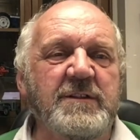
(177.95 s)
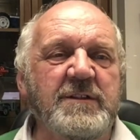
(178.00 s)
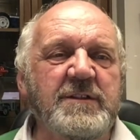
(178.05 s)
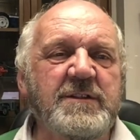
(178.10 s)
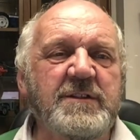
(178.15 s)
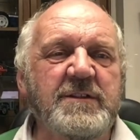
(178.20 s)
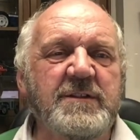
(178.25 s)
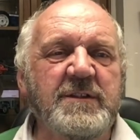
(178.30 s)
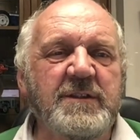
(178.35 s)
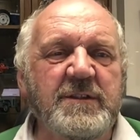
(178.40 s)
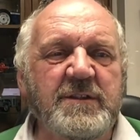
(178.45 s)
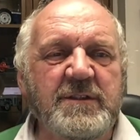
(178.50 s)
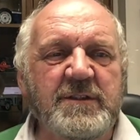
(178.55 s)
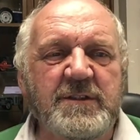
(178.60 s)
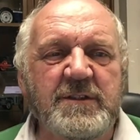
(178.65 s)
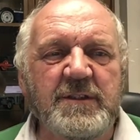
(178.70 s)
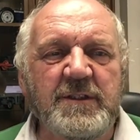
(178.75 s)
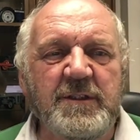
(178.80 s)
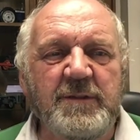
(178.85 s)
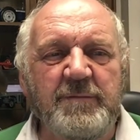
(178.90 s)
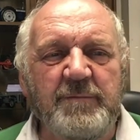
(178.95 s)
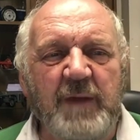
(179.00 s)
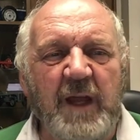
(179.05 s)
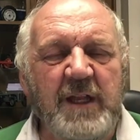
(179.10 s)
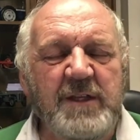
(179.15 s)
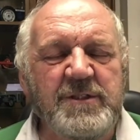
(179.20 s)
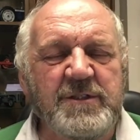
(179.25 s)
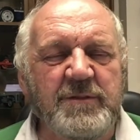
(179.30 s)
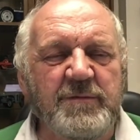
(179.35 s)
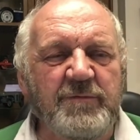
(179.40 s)
Its
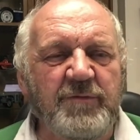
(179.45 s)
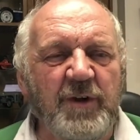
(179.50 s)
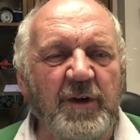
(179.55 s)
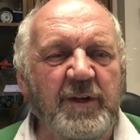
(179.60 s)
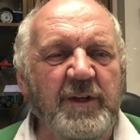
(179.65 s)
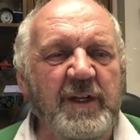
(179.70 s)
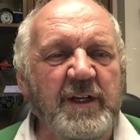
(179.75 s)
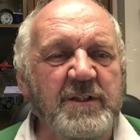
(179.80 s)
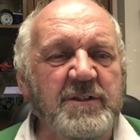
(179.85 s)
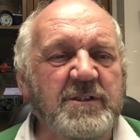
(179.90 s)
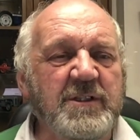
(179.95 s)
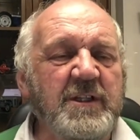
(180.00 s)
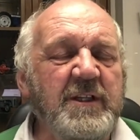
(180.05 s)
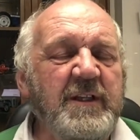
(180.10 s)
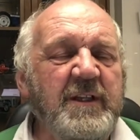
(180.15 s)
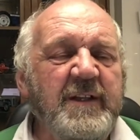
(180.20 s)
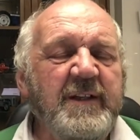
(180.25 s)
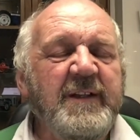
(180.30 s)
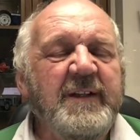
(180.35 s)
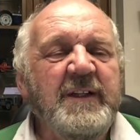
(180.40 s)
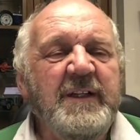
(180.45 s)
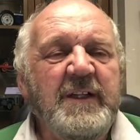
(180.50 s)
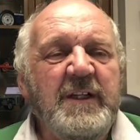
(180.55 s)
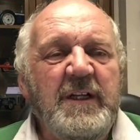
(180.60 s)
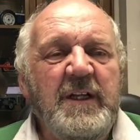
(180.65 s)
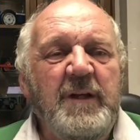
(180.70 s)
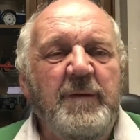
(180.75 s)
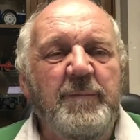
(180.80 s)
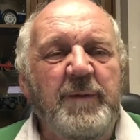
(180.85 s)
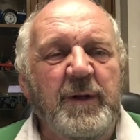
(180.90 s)
engine run nicely,
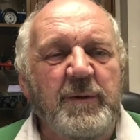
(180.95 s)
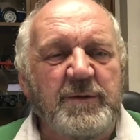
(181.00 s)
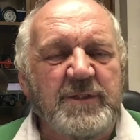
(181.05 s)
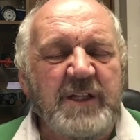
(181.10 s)
but it was